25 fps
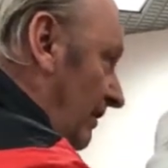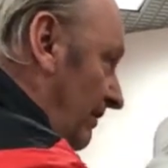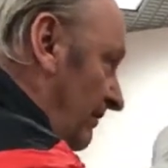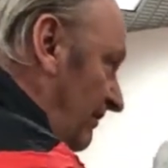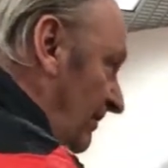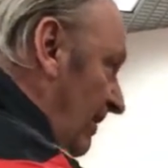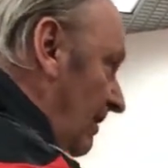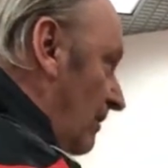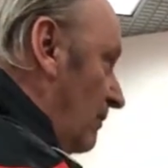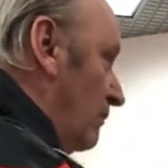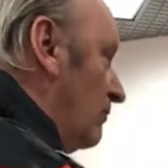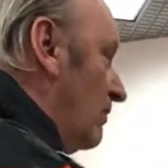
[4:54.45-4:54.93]

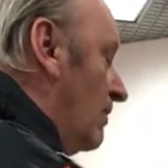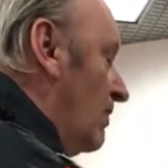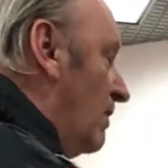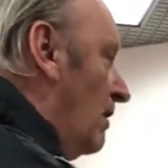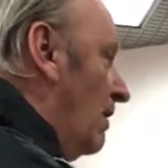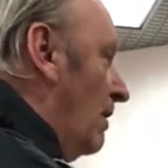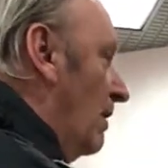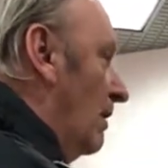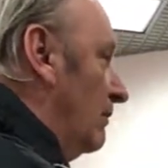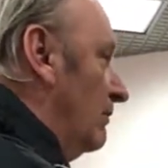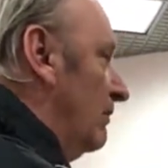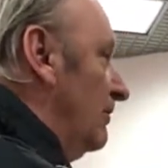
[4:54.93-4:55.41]
town
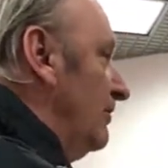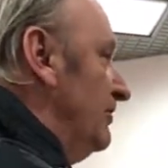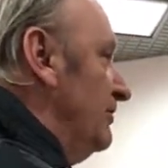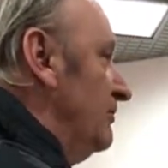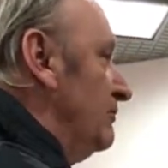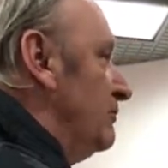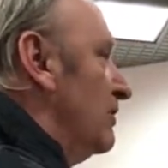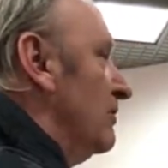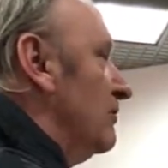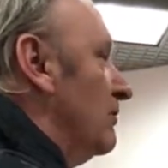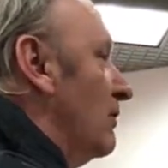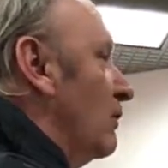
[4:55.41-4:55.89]
hall, you
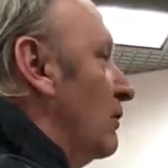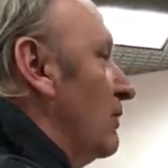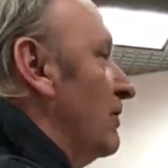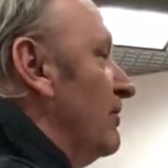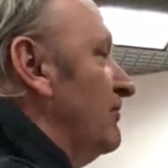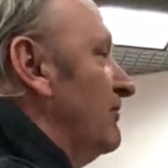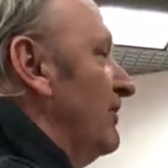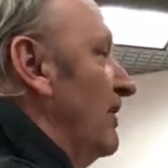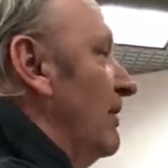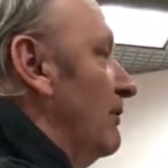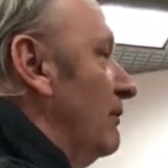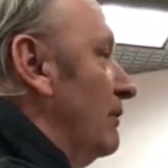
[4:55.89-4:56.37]
can go to
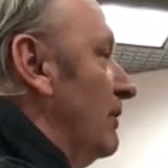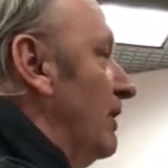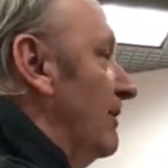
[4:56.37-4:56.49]
Town